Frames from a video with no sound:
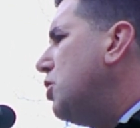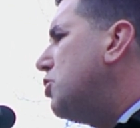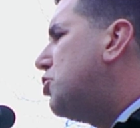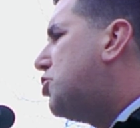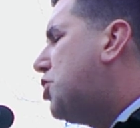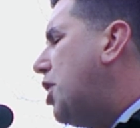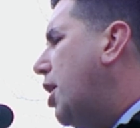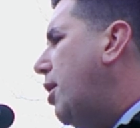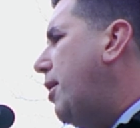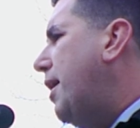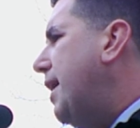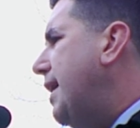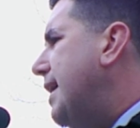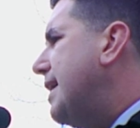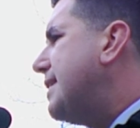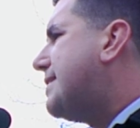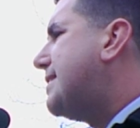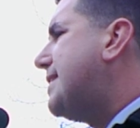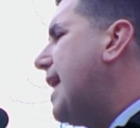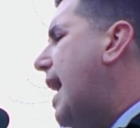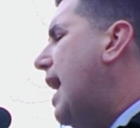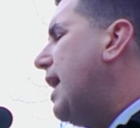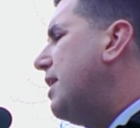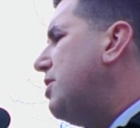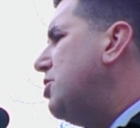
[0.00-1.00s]
Julian
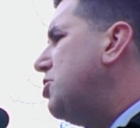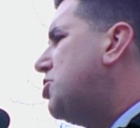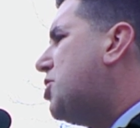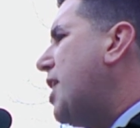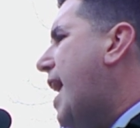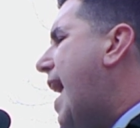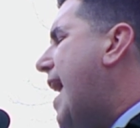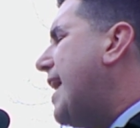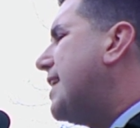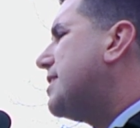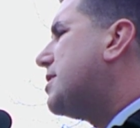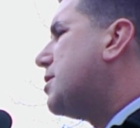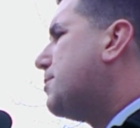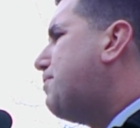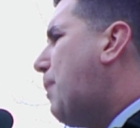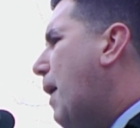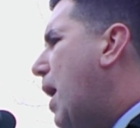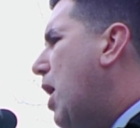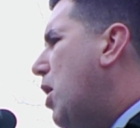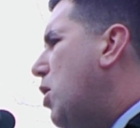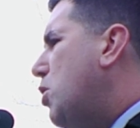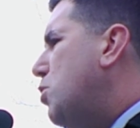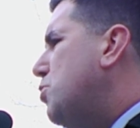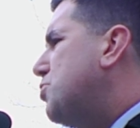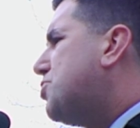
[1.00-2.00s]
Assange
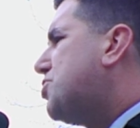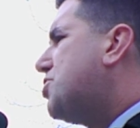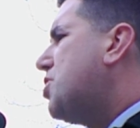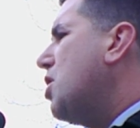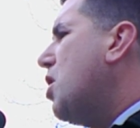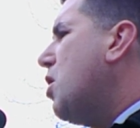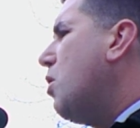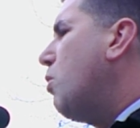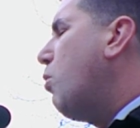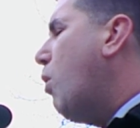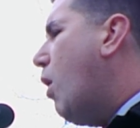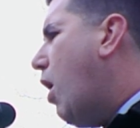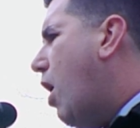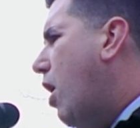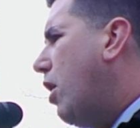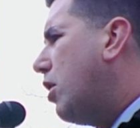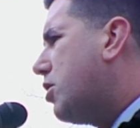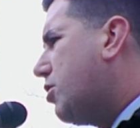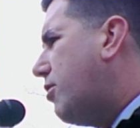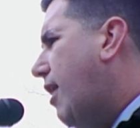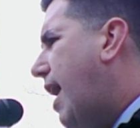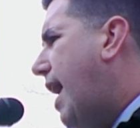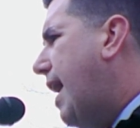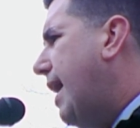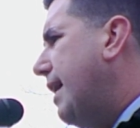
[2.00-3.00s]
exposed war
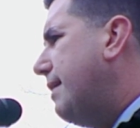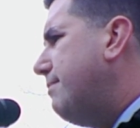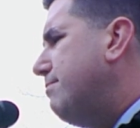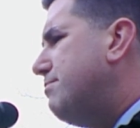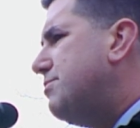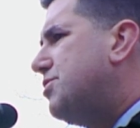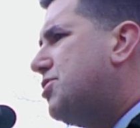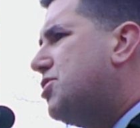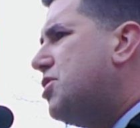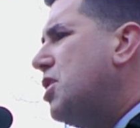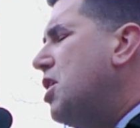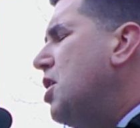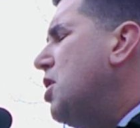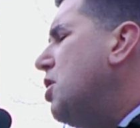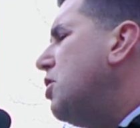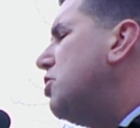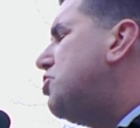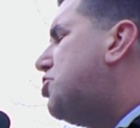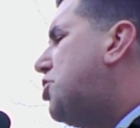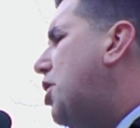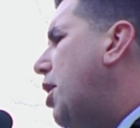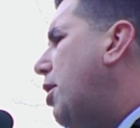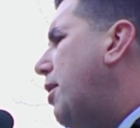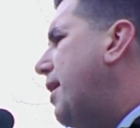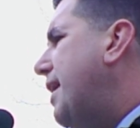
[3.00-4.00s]
crimes.
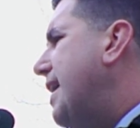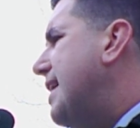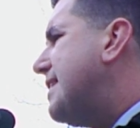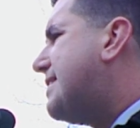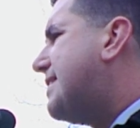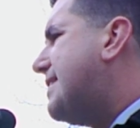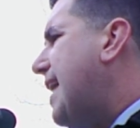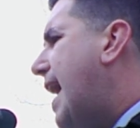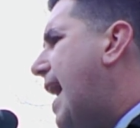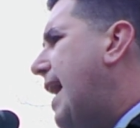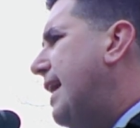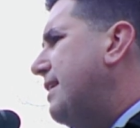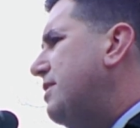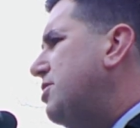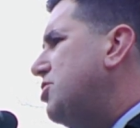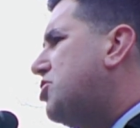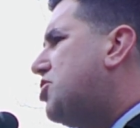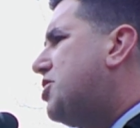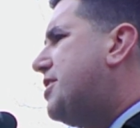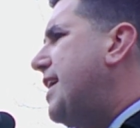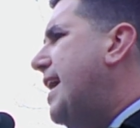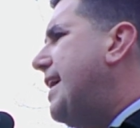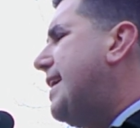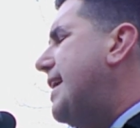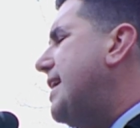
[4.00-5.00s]
Julian
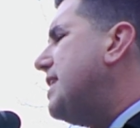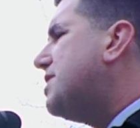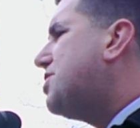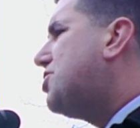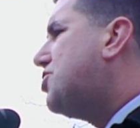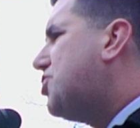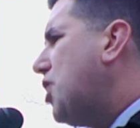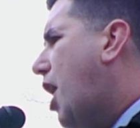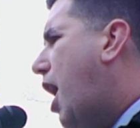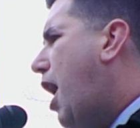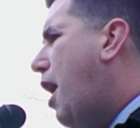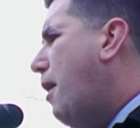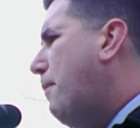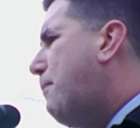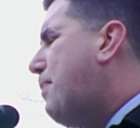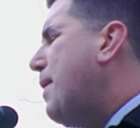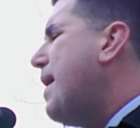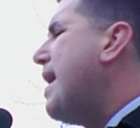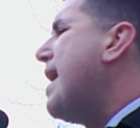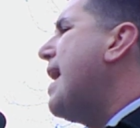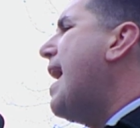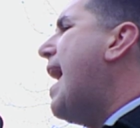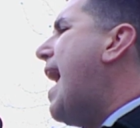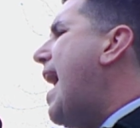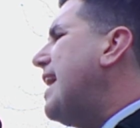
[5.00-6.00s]
Assange did his job
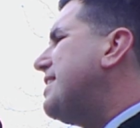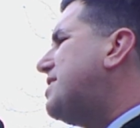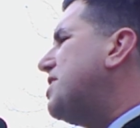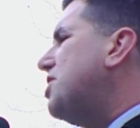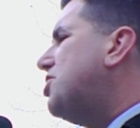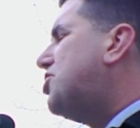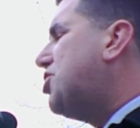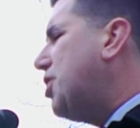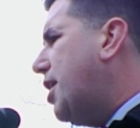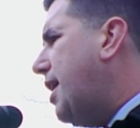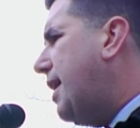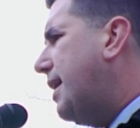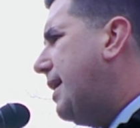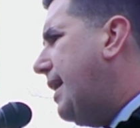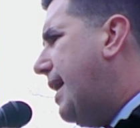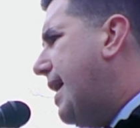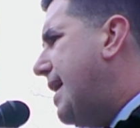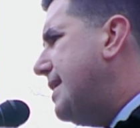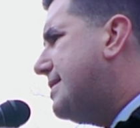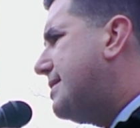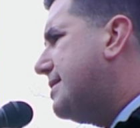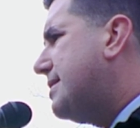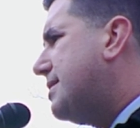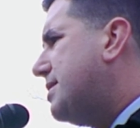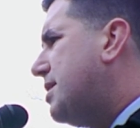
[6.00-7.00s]
as a
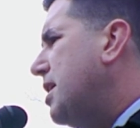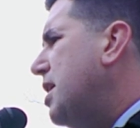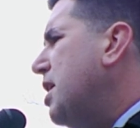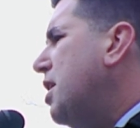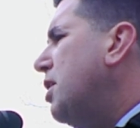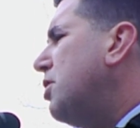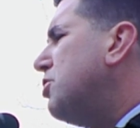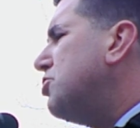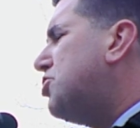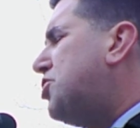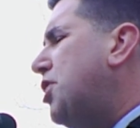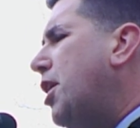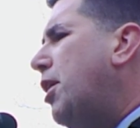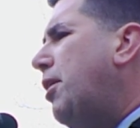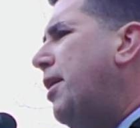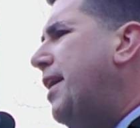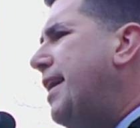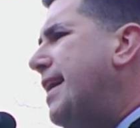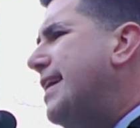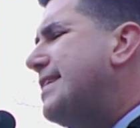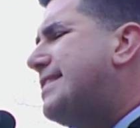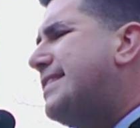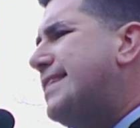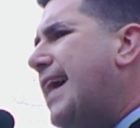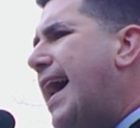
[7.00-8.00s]
journalist.
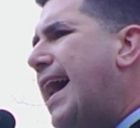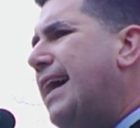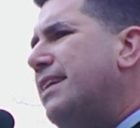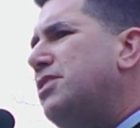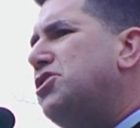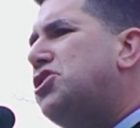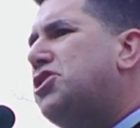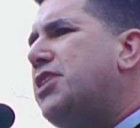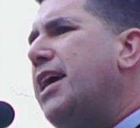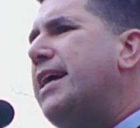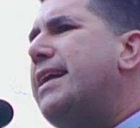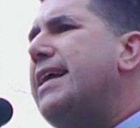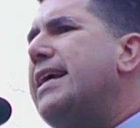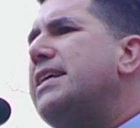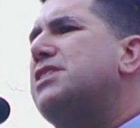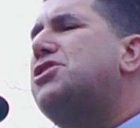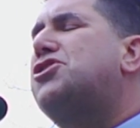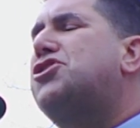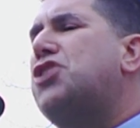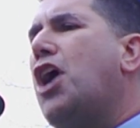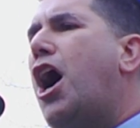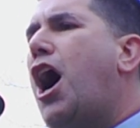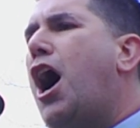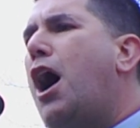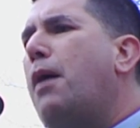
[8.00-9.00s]
Julian Assange did his
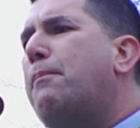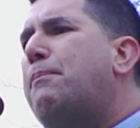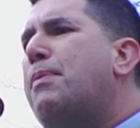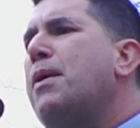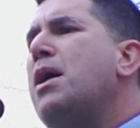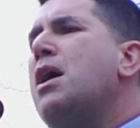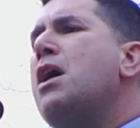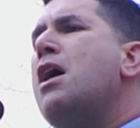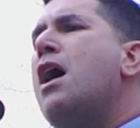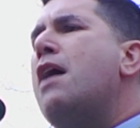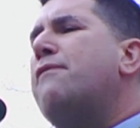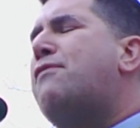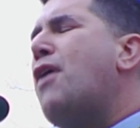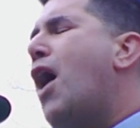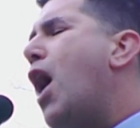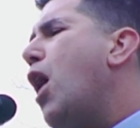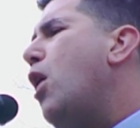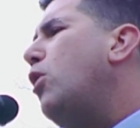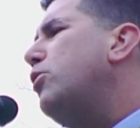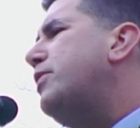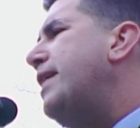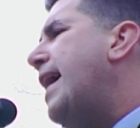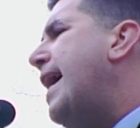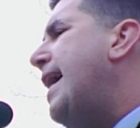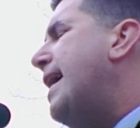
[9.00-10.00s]
job of
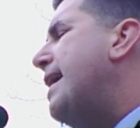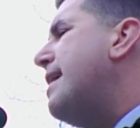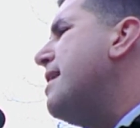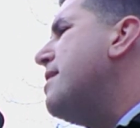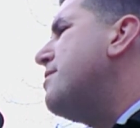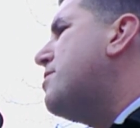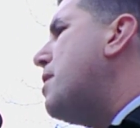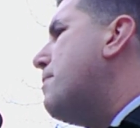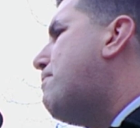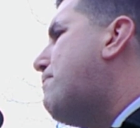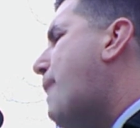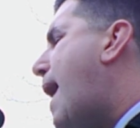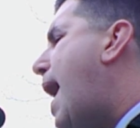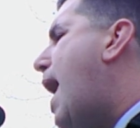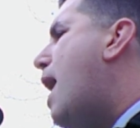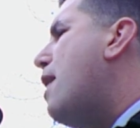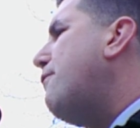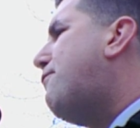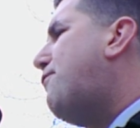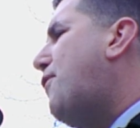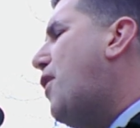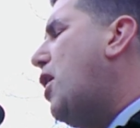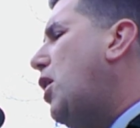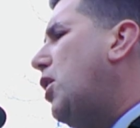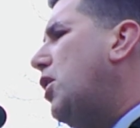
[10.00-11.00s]
holding the
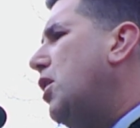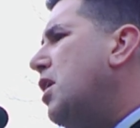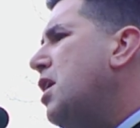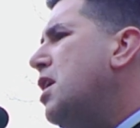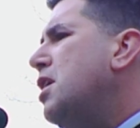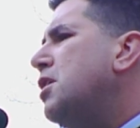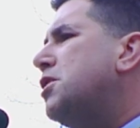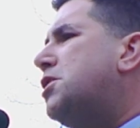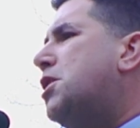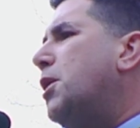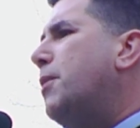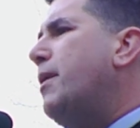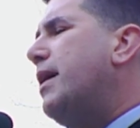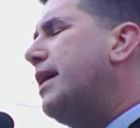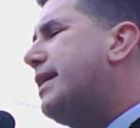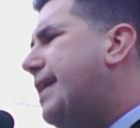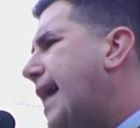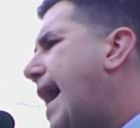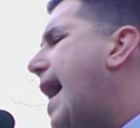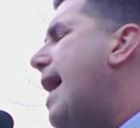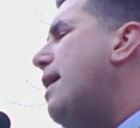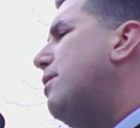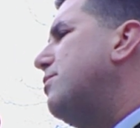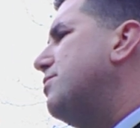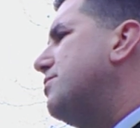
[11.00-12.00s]
powerful to
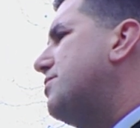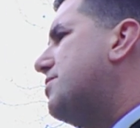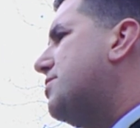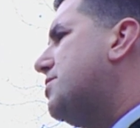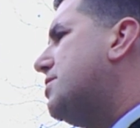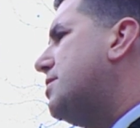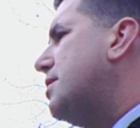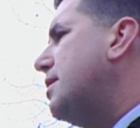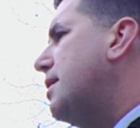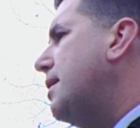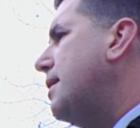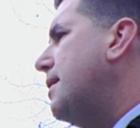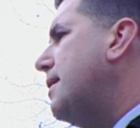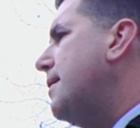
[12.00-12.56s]
account.